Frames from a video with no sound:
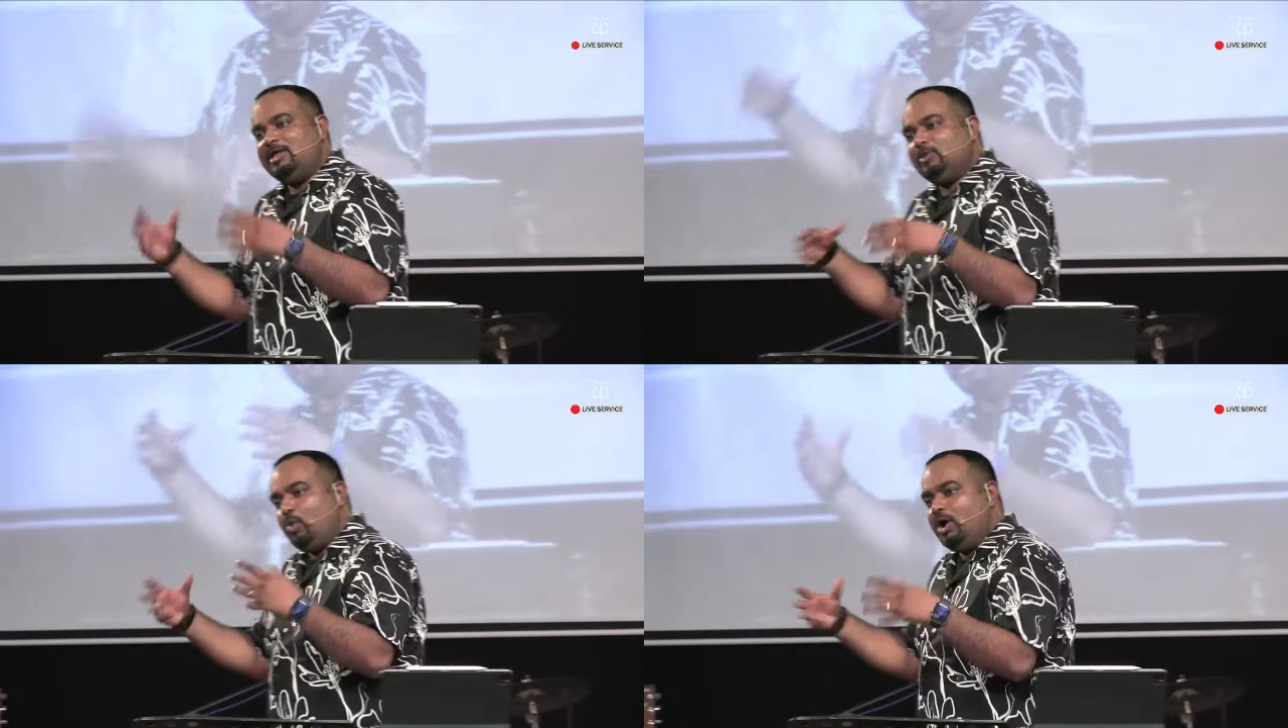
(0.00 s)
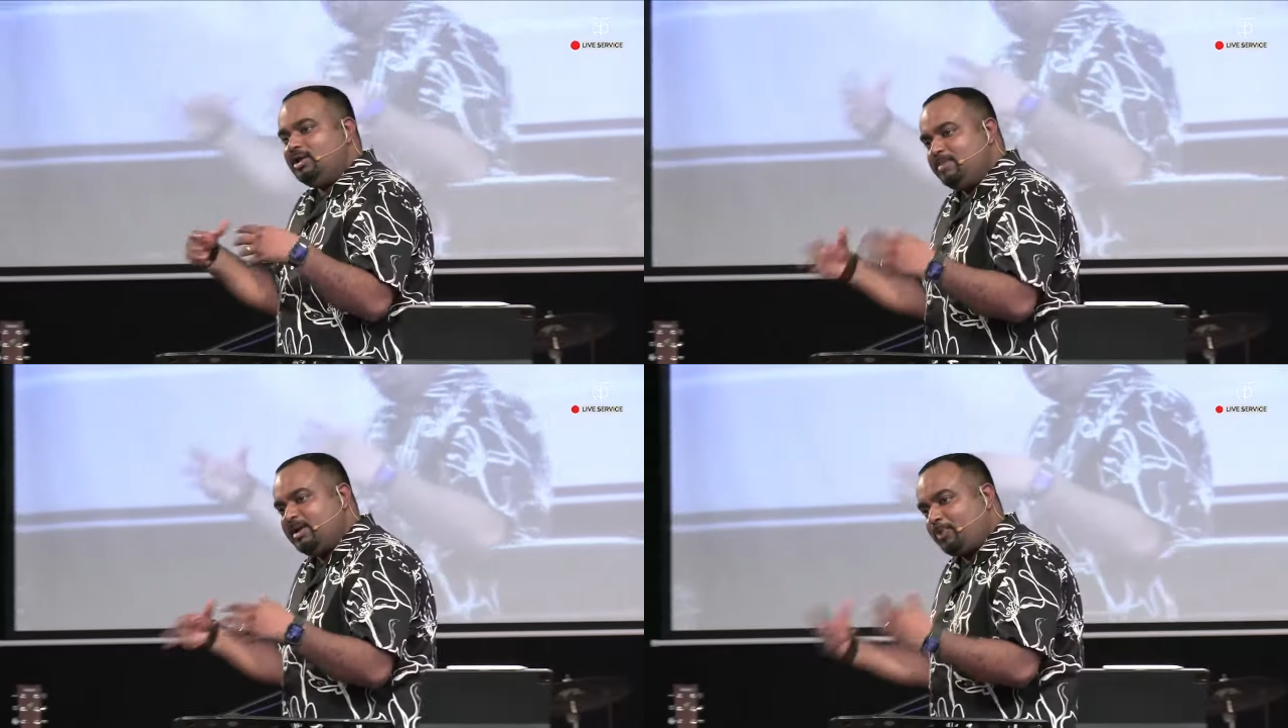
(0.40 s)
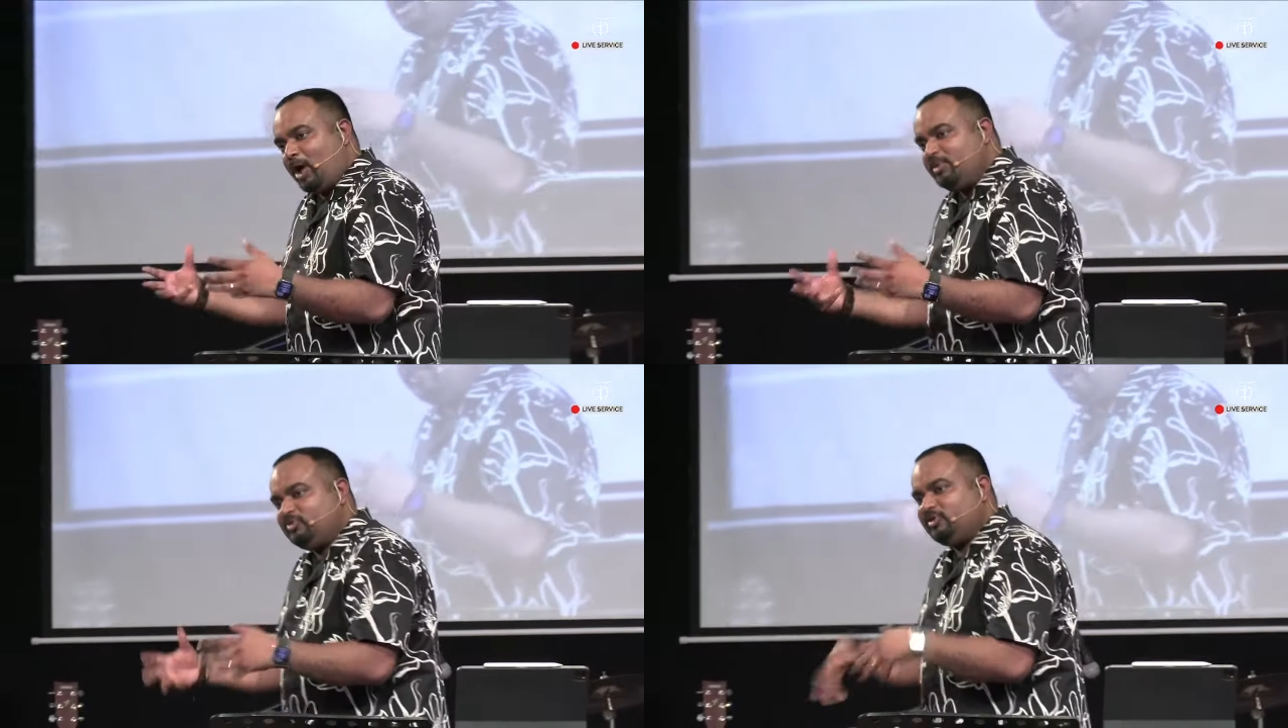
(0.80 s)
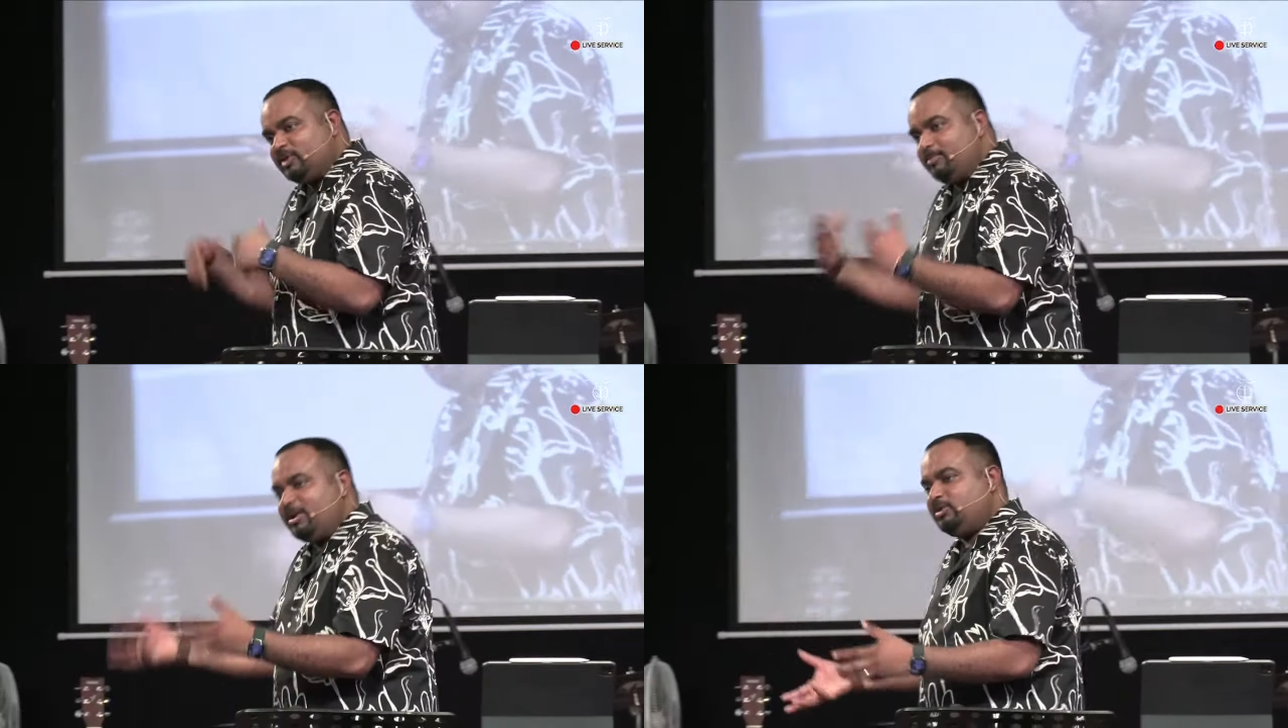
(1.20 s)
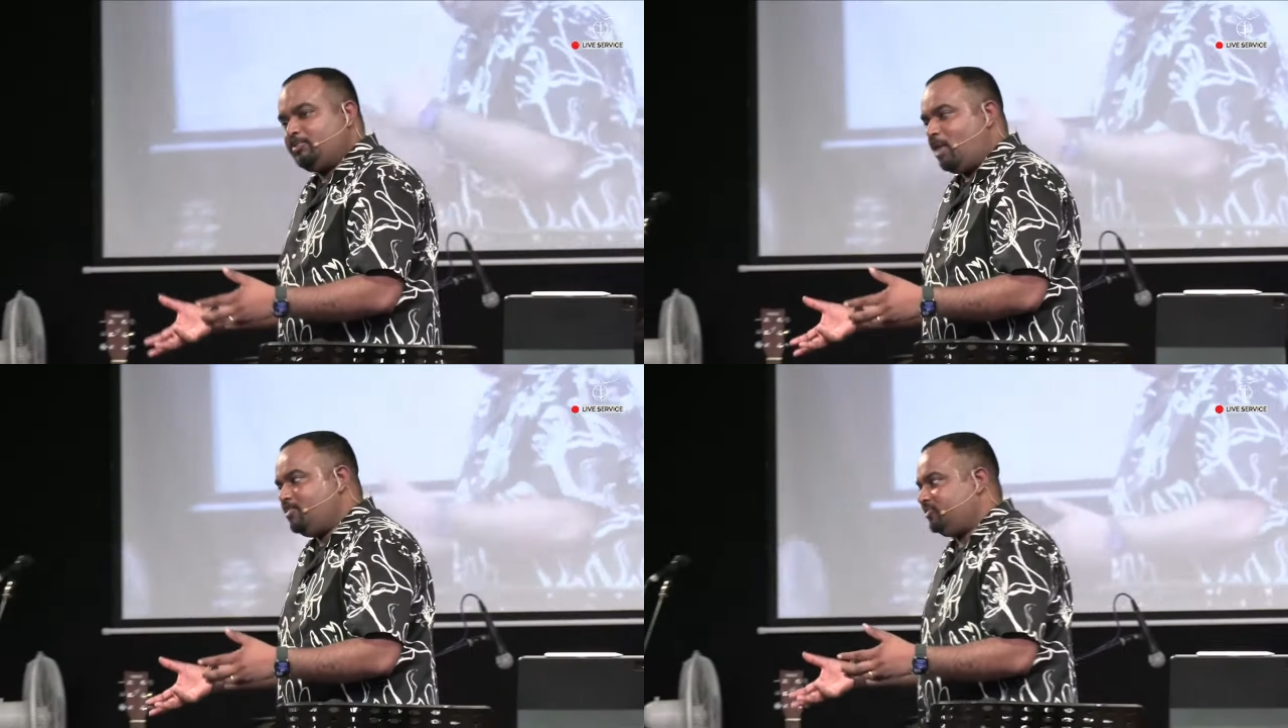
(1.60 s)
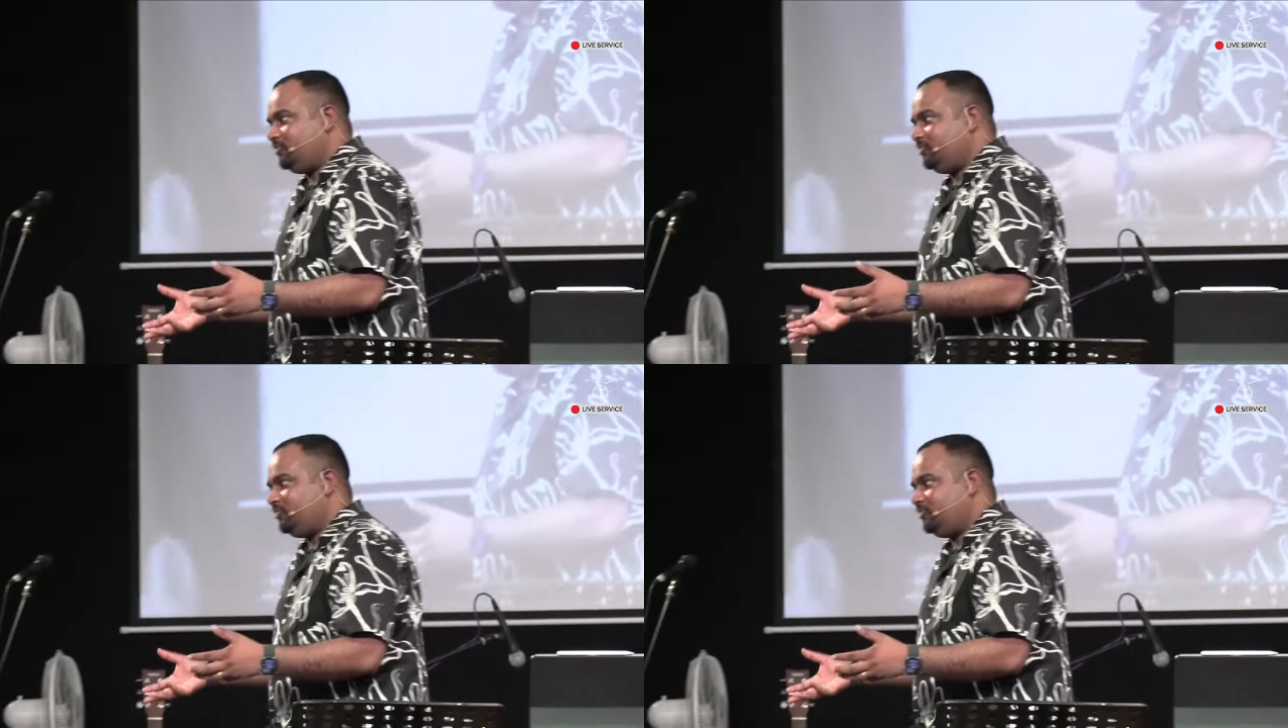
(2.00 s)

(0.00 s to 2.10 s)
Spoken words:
world, they make promises, they break the promises.